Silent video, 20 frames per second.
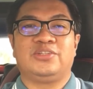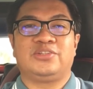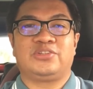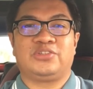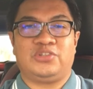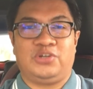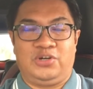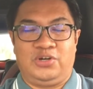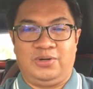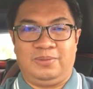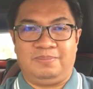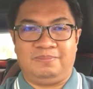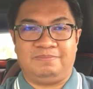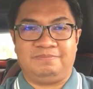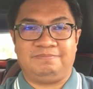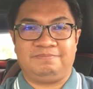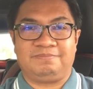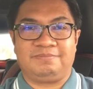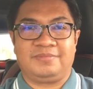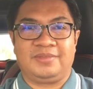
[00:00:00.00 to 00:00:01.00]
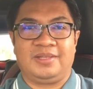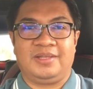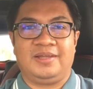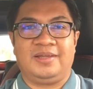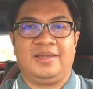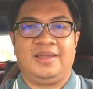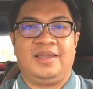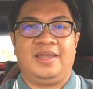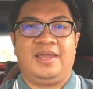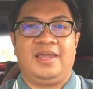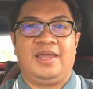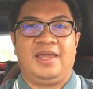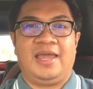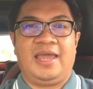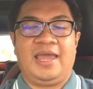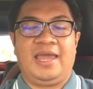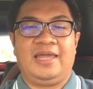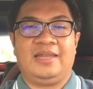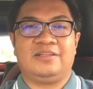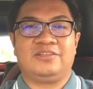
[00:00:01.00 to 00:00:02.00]
term.
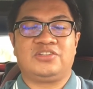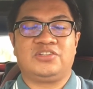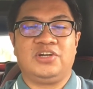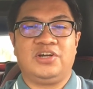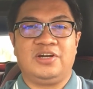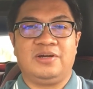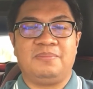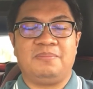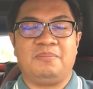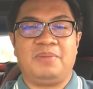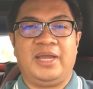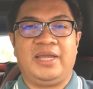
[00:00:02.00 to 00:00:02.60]
And term